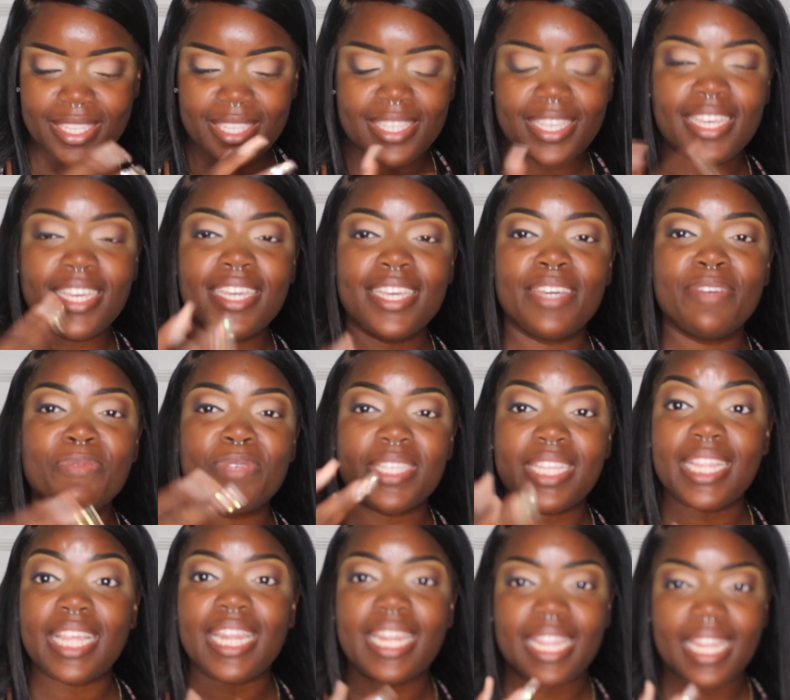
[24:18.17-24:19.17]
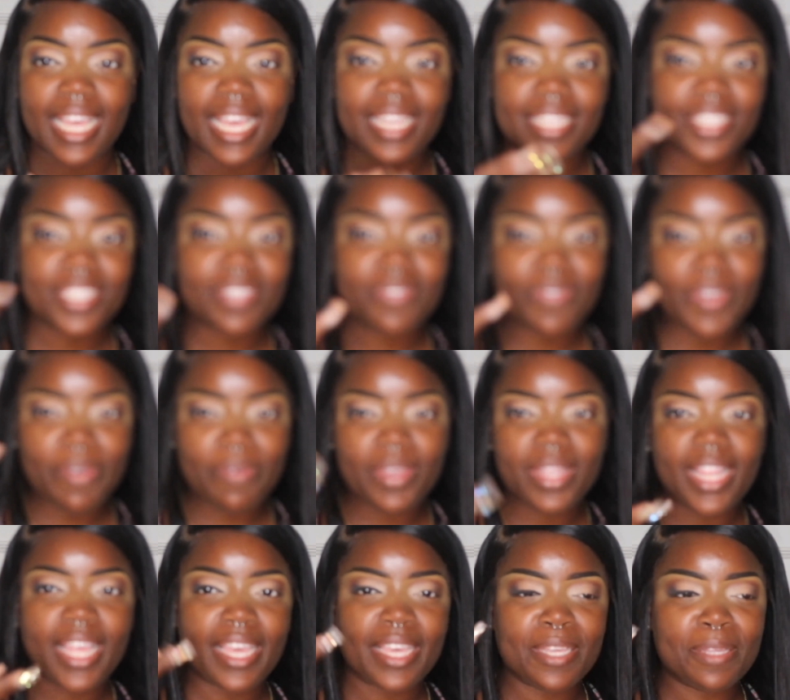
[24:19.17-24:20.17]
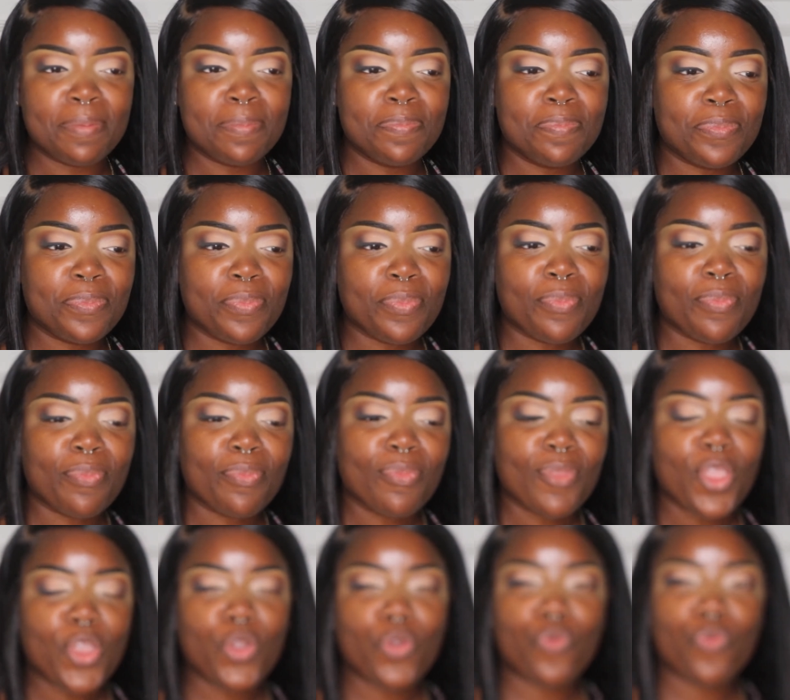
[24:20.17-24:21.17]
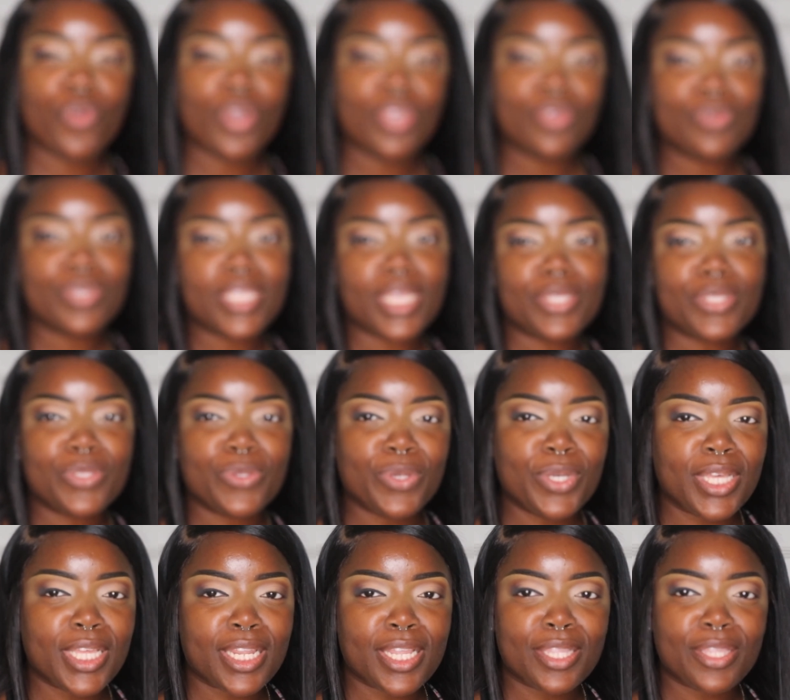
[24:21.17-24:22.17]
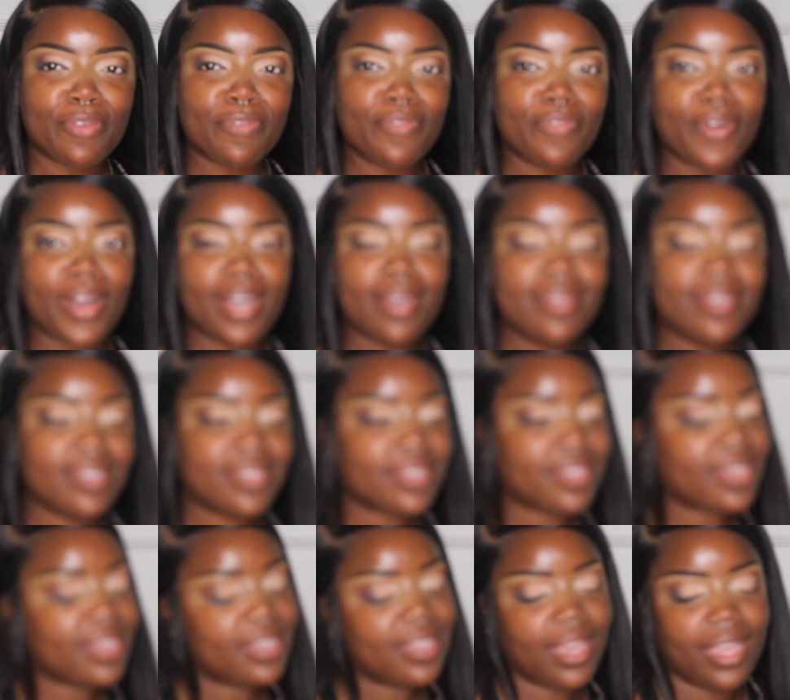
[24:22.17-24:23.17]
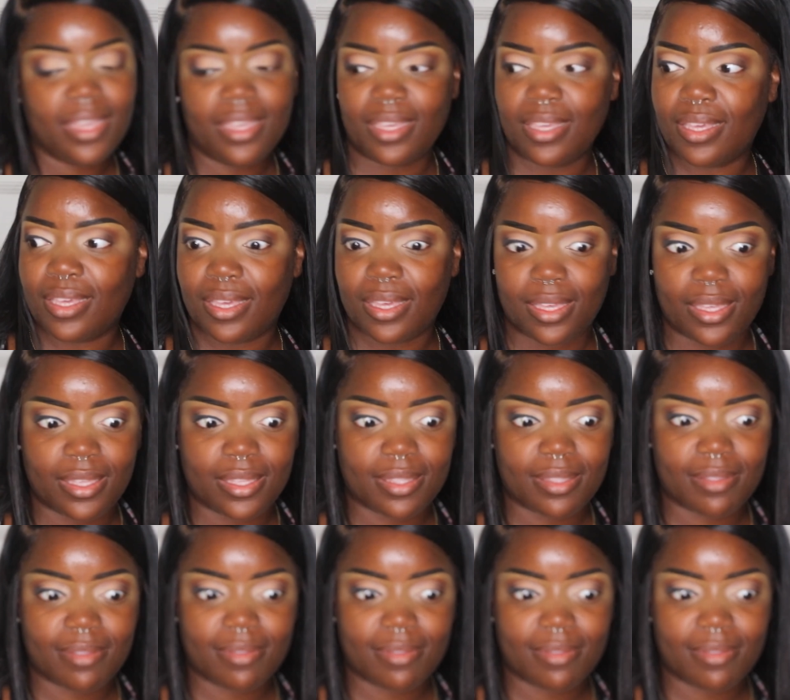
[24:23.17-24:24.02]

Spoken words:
It was a lot of that. Just very like, girl, you sound so good on the phone. I was just like, I can't.